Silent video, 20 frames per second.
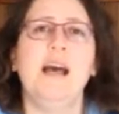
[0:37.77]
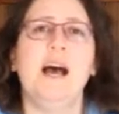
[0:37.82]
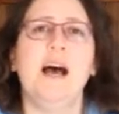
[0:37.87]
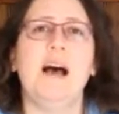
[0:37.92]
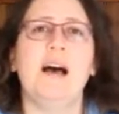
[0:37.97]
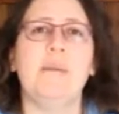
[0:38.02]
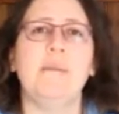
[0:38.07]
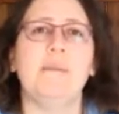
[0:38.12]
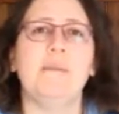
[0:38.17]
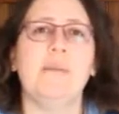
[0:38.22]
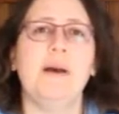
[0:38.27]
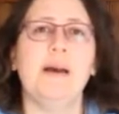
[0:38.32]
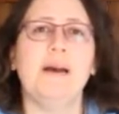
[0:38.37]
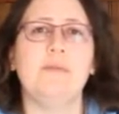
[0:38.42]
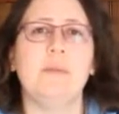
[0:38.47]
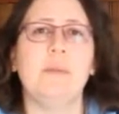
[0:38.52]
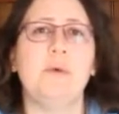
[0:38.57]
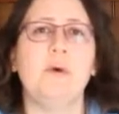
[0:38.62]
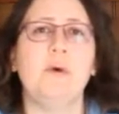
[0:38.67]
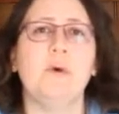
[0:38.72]
have
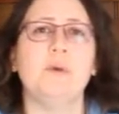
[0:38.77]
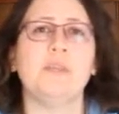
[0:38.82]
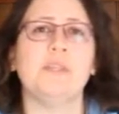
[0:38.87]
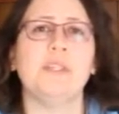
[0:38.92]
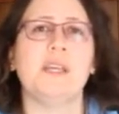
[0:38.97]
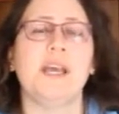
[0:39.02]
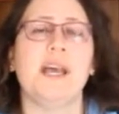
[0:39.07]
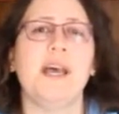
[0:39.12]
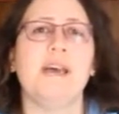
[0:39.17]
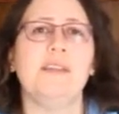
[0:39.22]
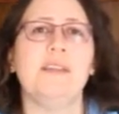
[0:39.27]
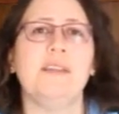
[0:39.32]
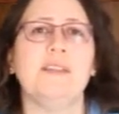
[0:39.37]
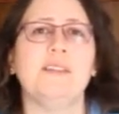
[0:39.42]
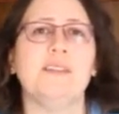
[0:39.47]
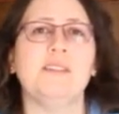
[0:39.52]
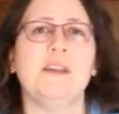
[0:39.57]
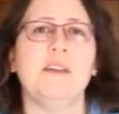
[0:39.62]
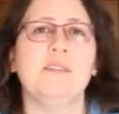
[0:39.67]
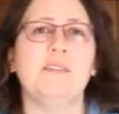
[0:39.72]
a pause, and then
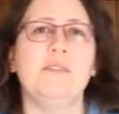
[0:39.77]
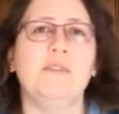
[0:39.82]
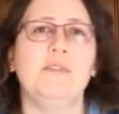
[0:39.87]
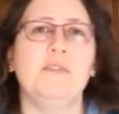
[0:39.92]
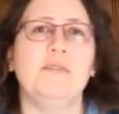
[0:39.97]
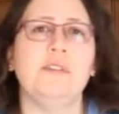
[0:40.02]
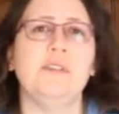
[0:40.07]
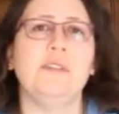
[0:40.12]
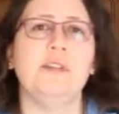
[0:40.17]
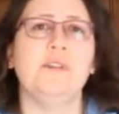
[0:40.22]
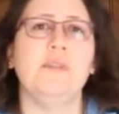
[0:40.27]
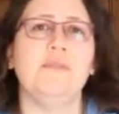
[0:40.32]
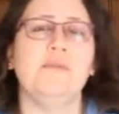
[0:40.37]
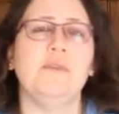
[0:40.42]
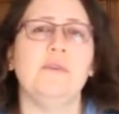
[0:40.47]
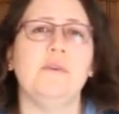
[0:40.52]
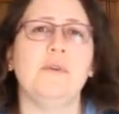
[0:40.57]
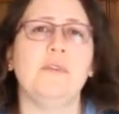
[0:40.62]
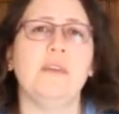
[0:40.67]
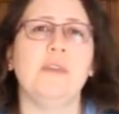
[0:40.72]
start a new video
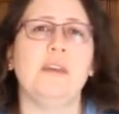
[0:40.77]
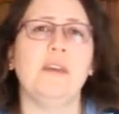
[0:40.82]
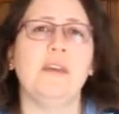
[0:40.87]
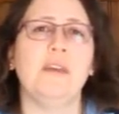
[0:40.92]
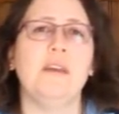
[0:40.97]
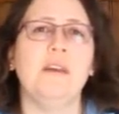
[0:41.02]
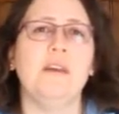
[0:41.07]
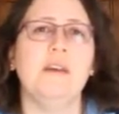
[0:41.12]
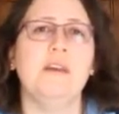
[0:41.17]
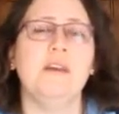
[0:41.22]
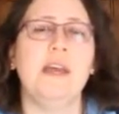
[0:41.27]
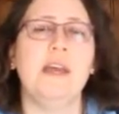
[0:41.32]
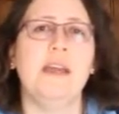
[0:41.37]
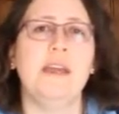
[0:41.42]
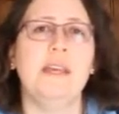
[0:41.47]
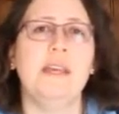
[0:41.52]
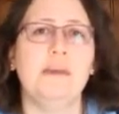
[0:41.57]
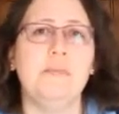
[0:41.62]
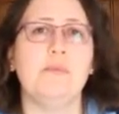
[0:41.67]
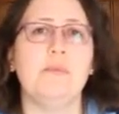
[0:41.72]
for the
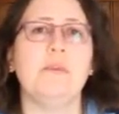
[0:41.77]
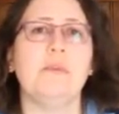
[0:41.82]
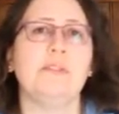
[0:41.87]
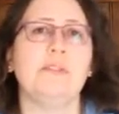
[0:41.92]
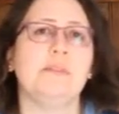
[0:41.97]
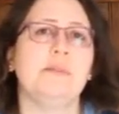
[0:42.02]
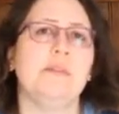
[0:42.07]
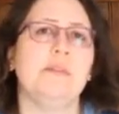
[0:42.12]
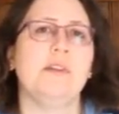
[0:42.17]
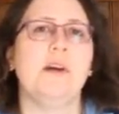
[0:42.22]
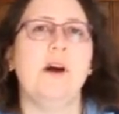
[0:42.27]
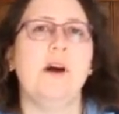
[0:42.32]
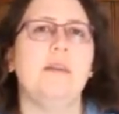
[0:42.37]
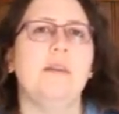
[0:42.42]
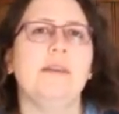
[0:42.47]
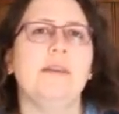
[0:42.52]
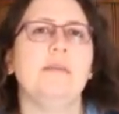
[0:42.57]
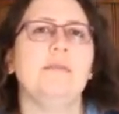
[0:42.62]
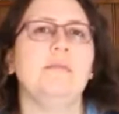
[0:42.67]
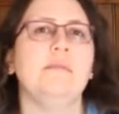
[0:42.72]
ebooks that I'll
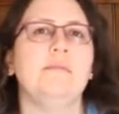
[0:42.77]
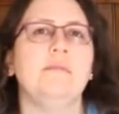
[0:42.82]
then